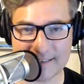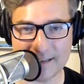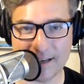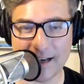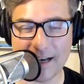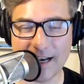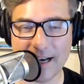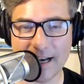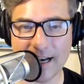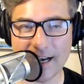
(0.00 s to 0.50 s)

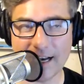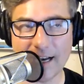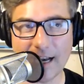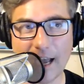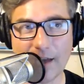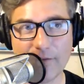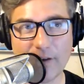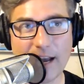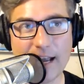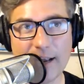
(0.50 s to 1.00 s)

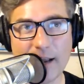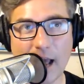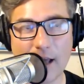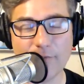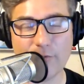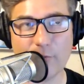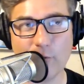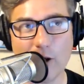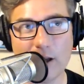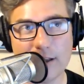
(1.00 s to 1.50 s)
Have I
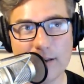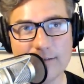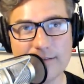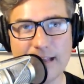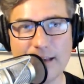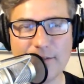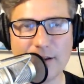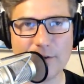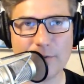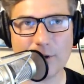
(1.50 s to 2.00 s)
run
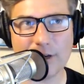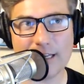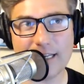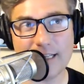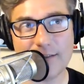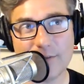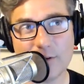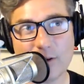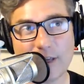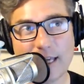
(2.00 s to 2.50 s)
an
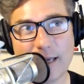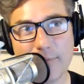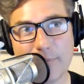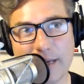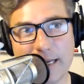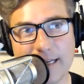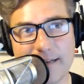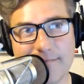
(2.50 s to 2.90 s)
evil campaign?